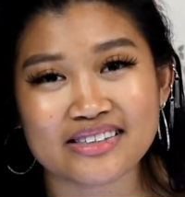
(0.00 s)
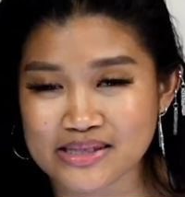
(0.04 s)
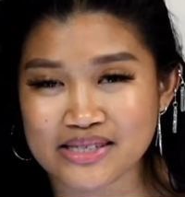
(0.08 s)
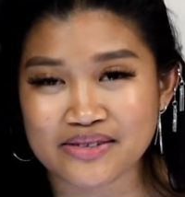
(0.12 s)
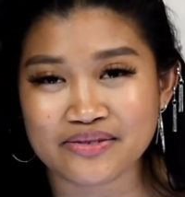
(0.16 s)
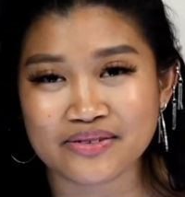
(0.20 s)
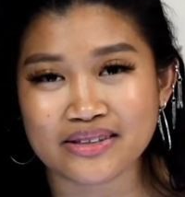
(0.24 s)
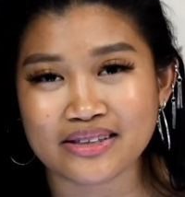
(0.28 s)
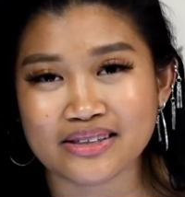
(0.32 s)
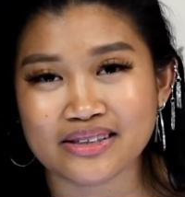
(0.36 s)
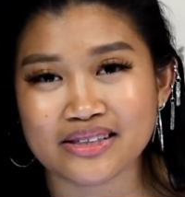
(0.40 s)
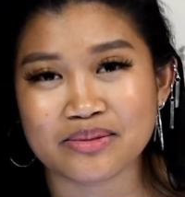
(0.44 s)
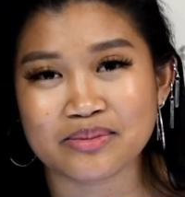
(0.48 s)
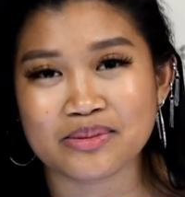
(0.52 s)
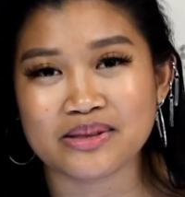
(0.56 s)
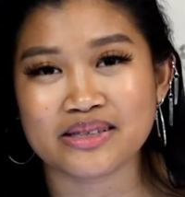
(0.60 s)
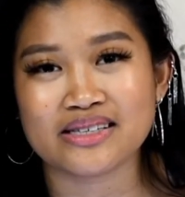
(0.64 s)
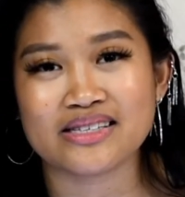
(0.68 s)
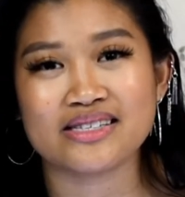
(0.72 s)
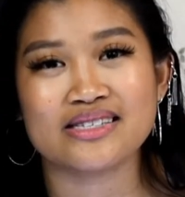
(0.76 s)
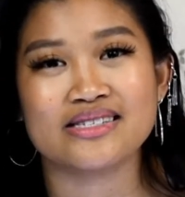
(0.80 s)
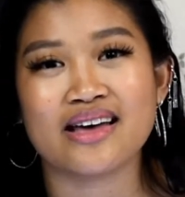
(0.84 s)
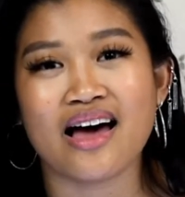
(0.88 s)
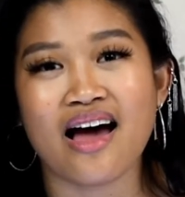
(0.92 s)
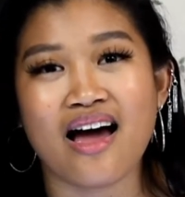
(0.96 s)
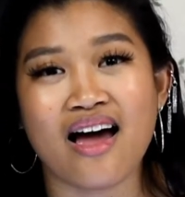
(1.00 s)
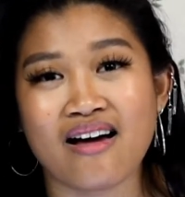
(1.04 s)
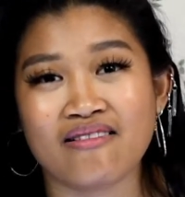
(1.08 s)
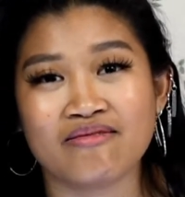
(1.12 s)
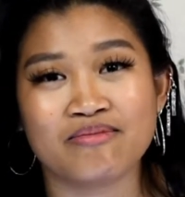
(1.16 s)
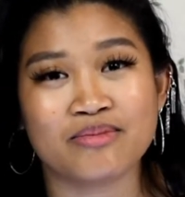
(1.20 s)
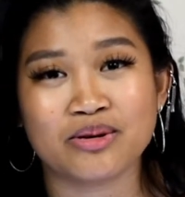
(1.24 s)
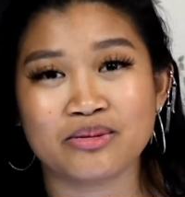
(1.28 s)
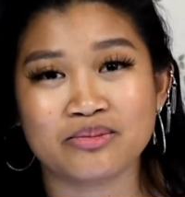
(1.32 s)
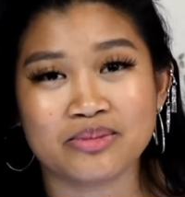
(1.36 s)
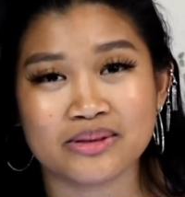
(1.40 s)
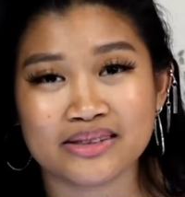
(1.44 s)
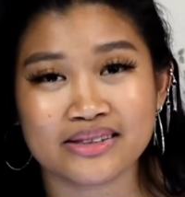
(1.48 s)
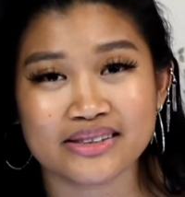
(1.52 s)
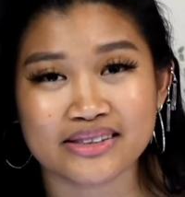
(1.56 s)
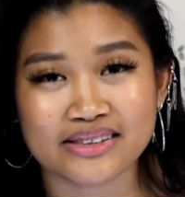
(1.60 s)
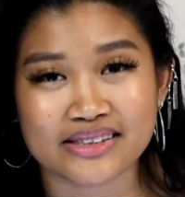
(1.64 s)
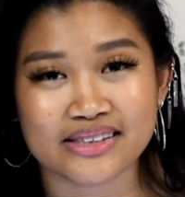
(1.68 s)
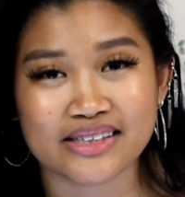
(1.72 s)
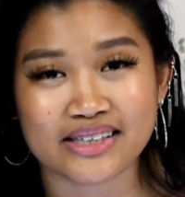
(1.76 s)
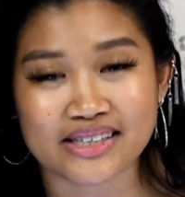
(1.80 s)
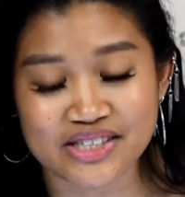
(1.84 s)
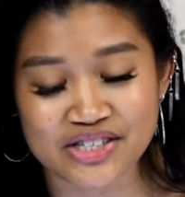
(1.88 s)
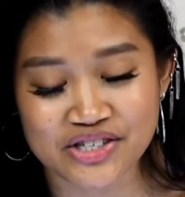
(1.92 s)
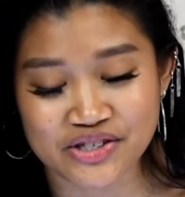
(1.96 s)
specifically because I have
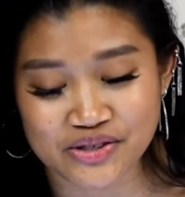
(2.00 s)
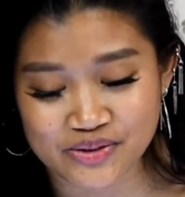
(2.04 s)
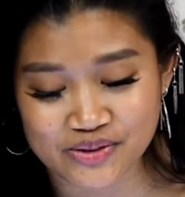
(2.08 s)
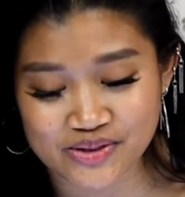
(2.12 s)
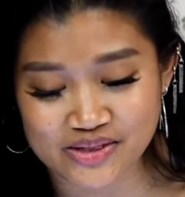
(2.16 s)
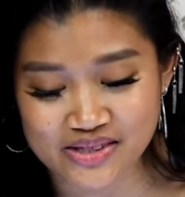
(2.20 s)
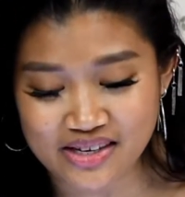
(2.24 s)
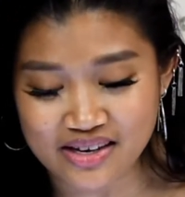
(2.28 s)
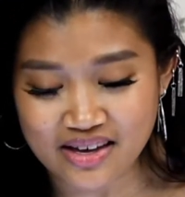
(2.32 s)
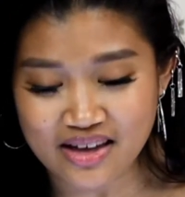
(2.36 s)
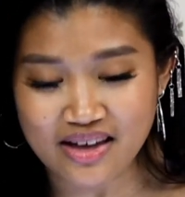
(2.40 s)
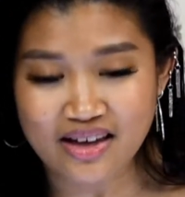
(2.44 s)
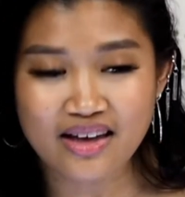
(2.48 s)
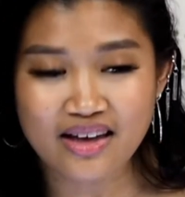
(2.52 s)
mobility issues.